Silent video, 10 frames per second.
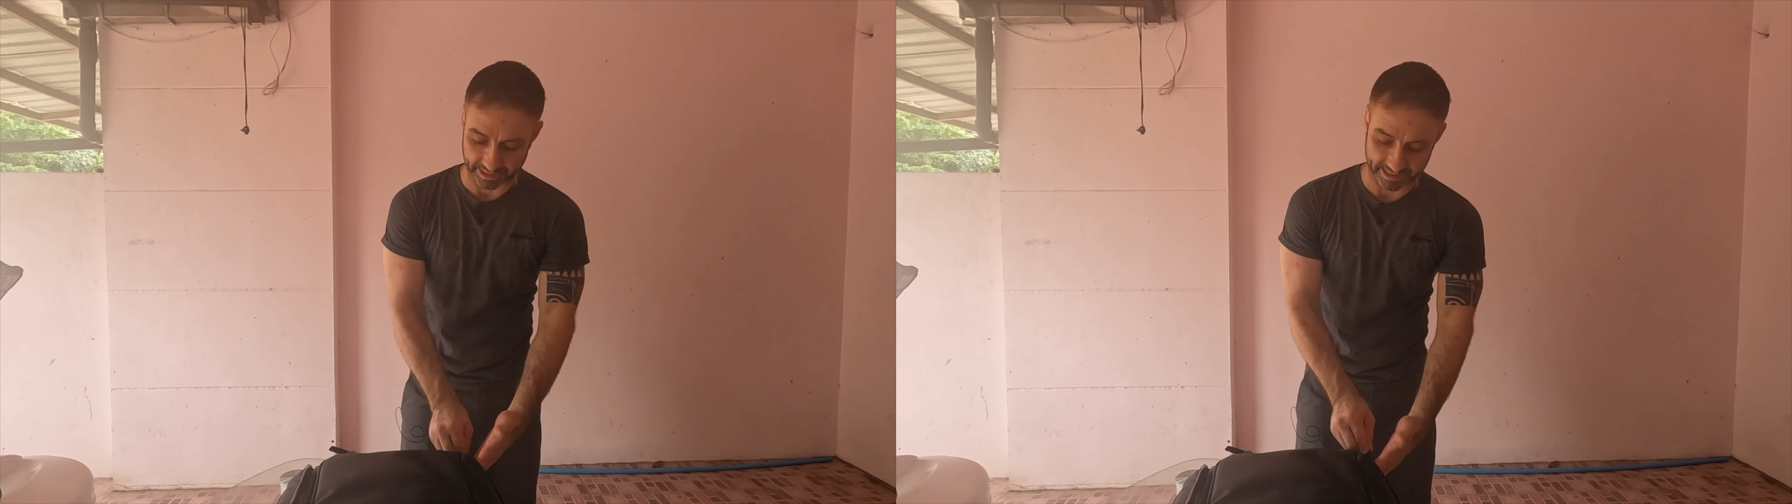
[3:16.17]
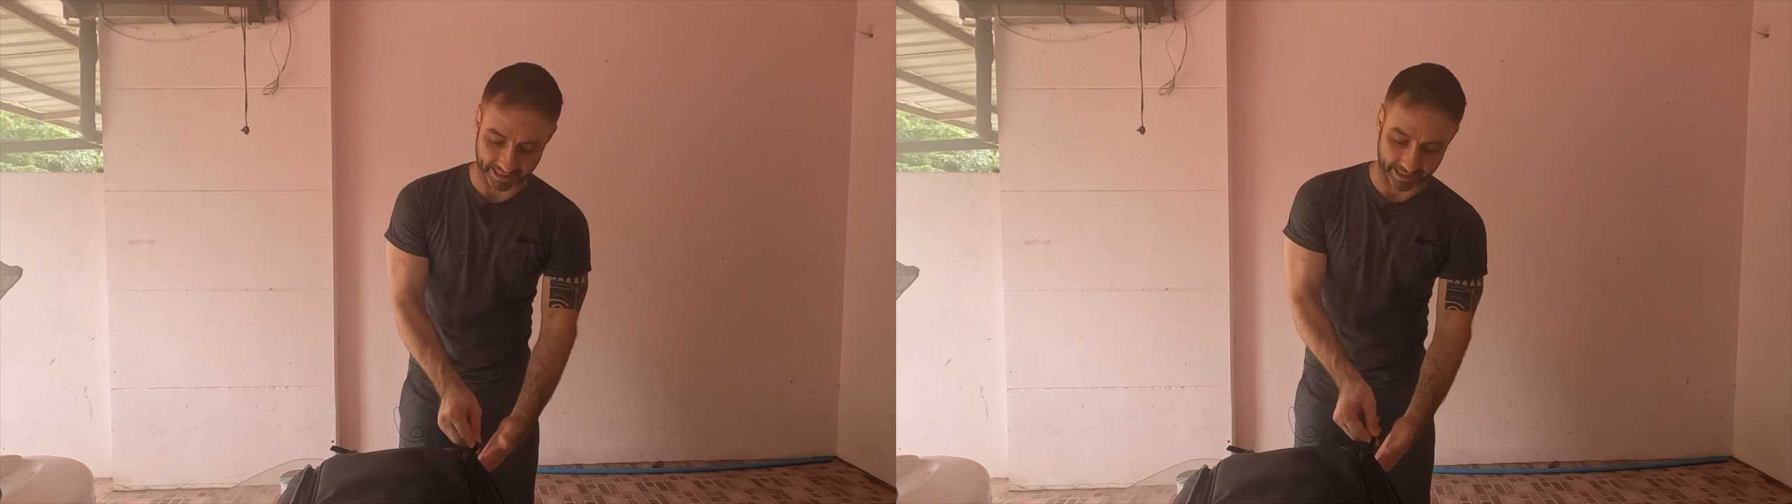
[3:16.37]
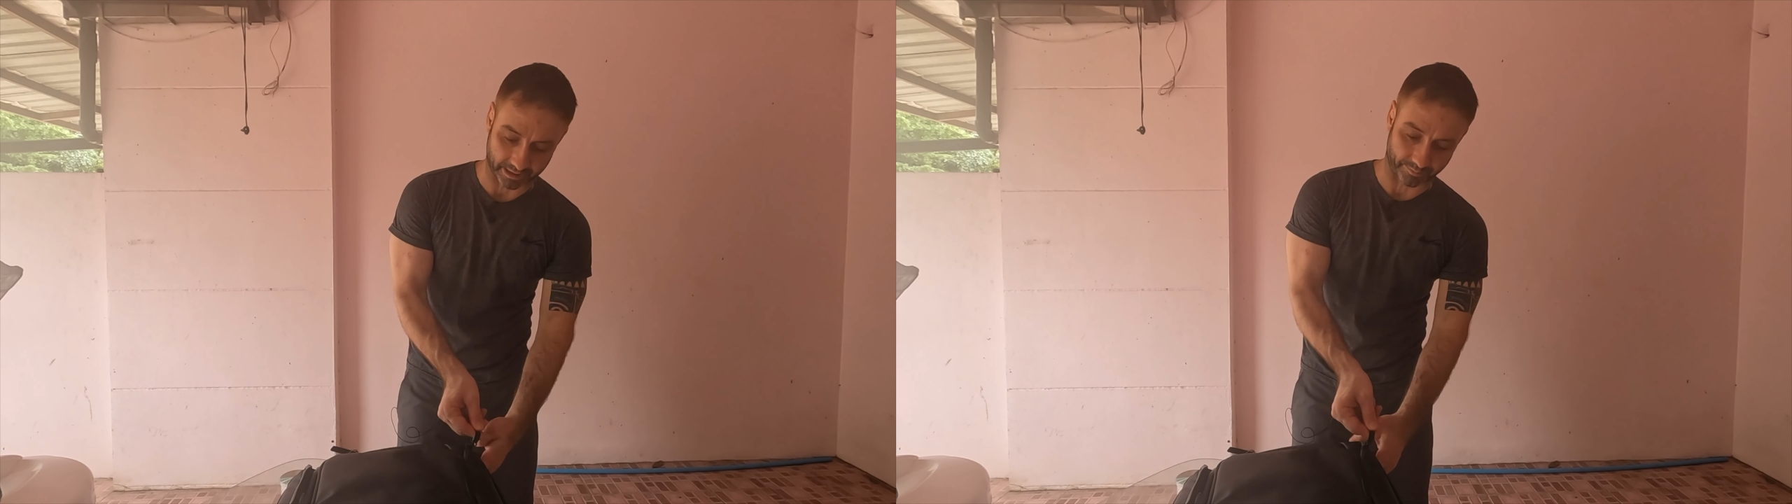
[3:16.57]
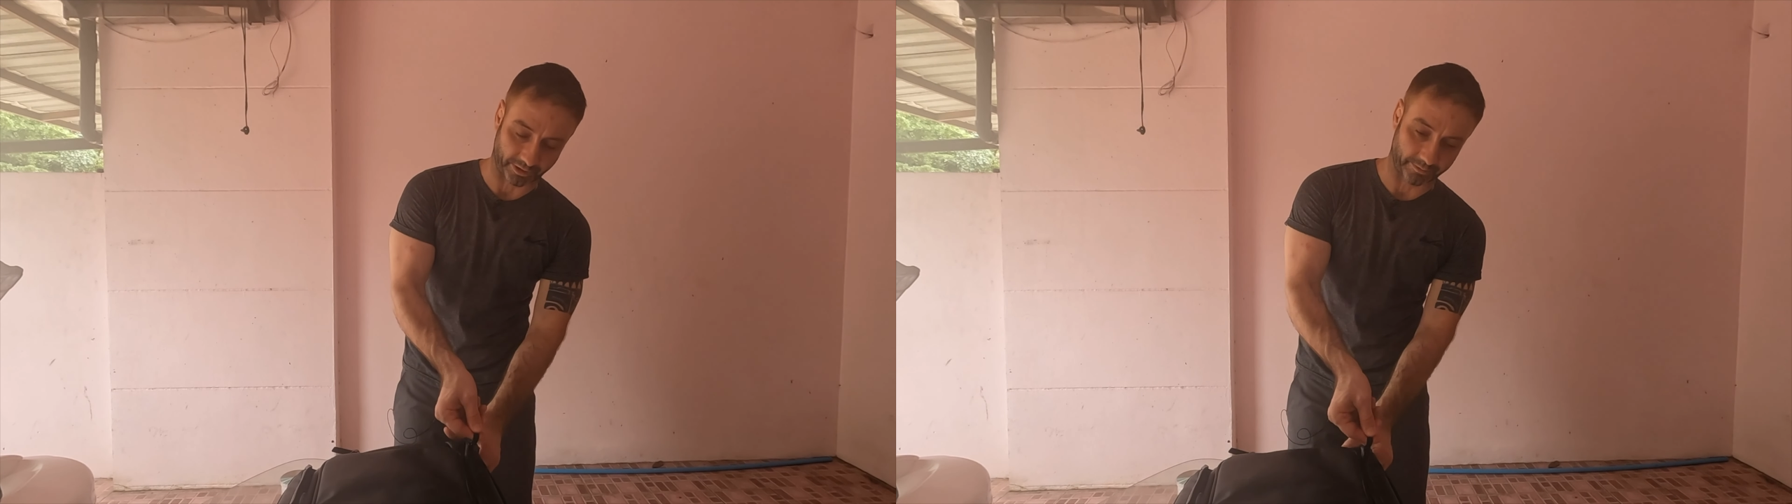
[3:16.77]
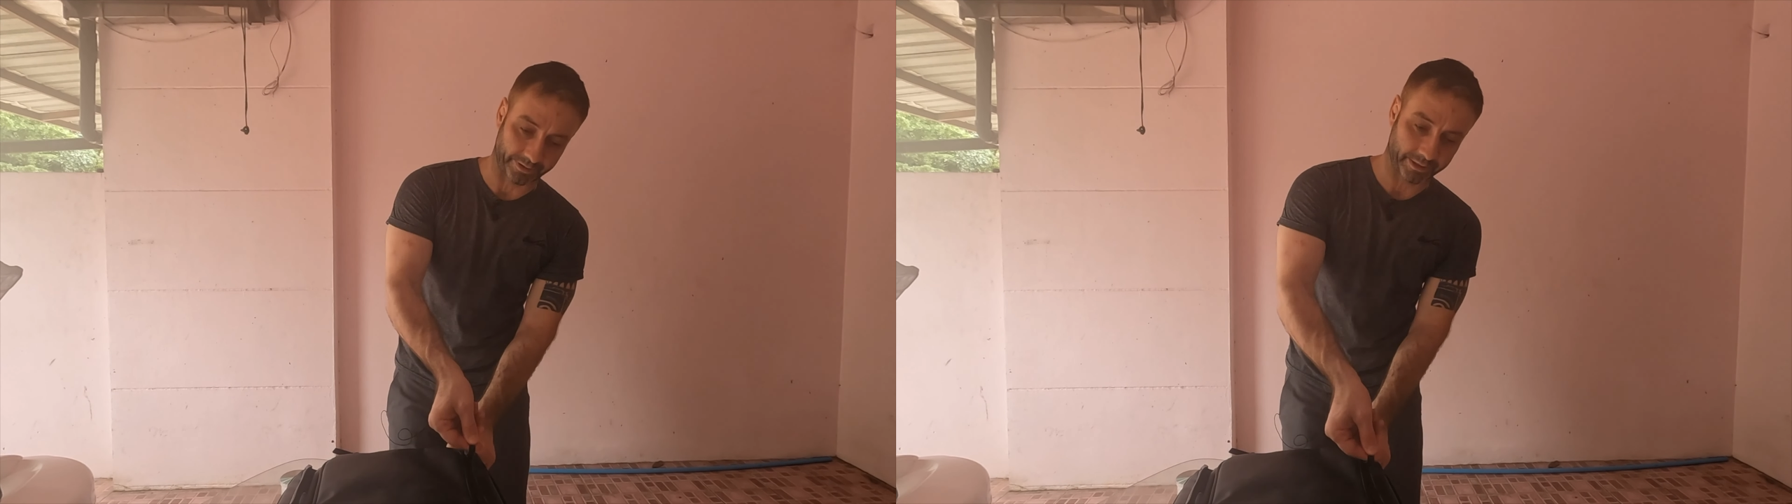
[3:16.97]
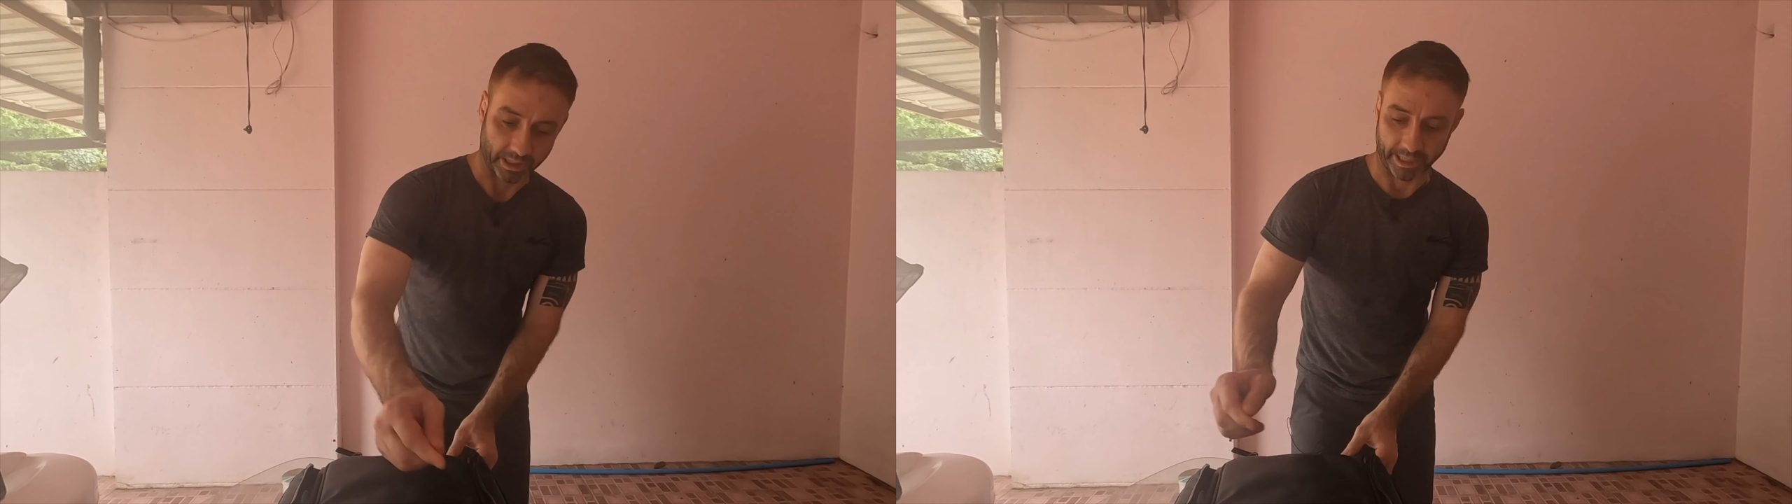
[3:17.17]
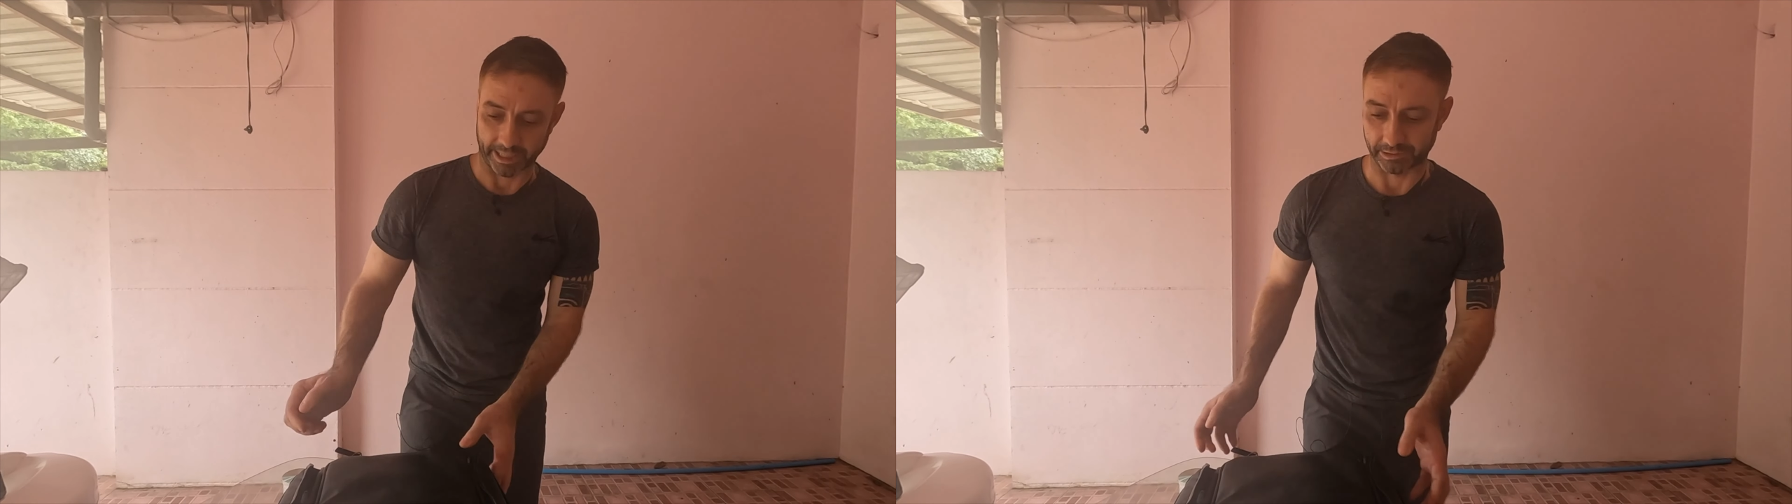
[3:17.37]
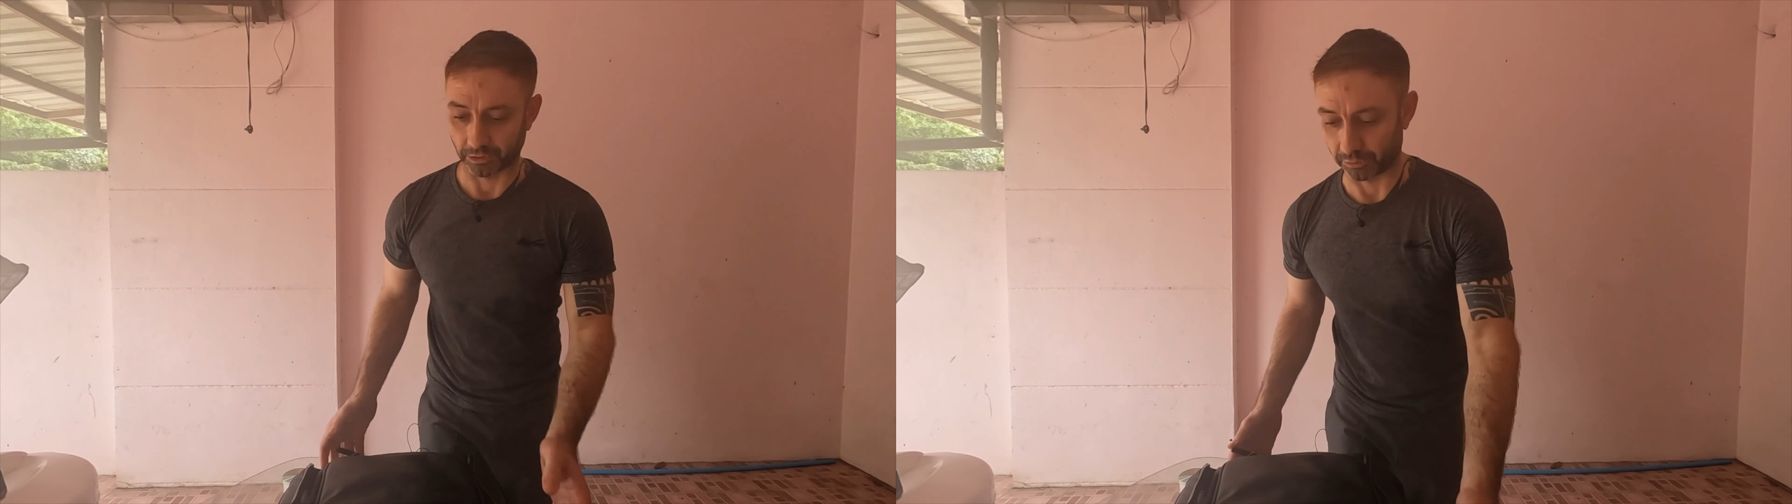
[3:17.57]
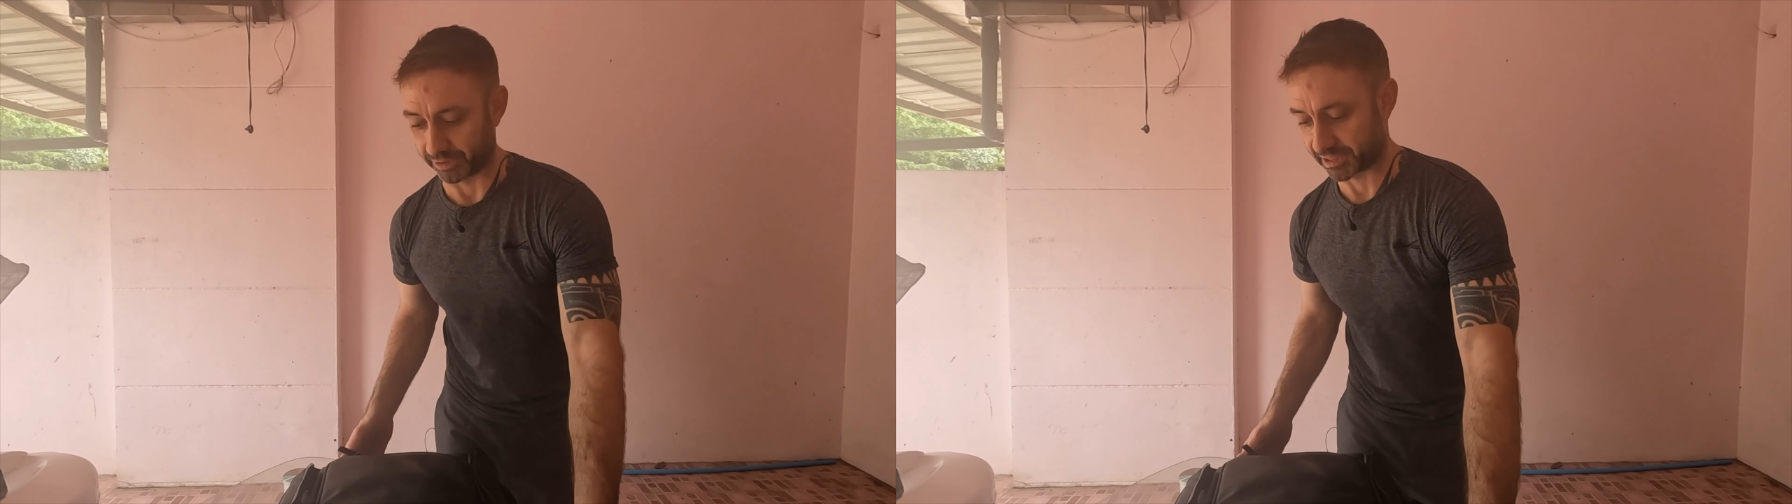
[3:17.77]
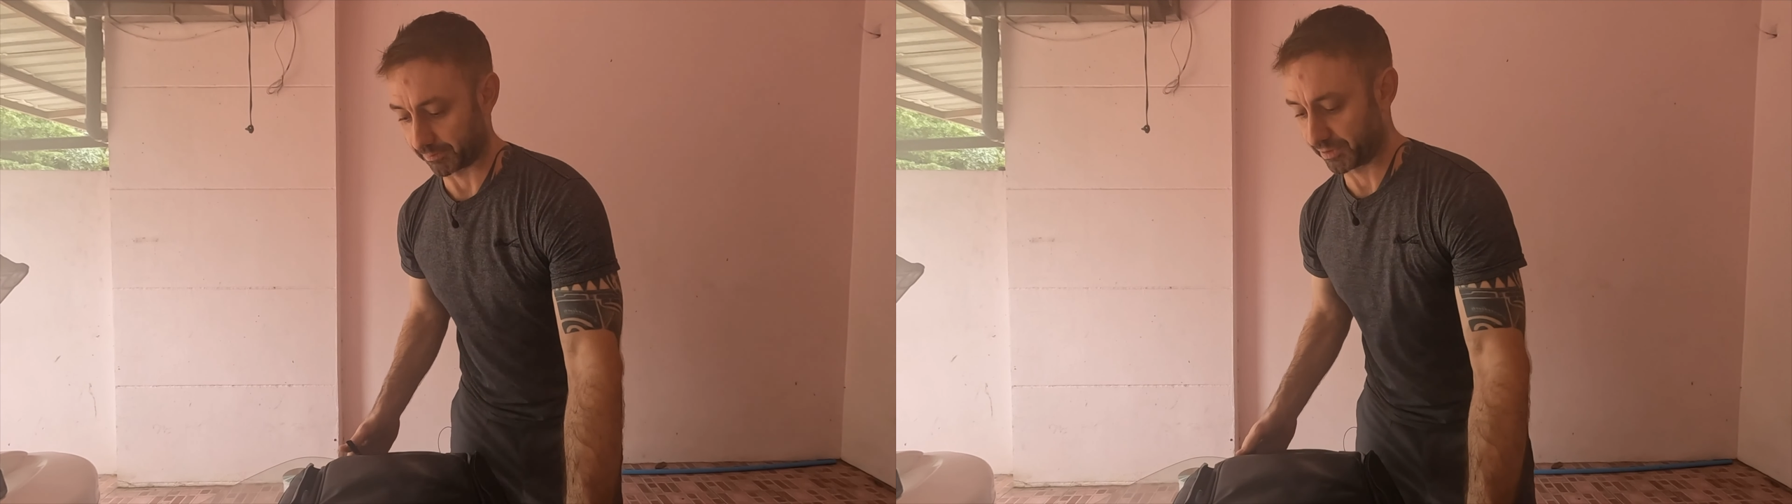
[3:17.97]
second compartment and load this up.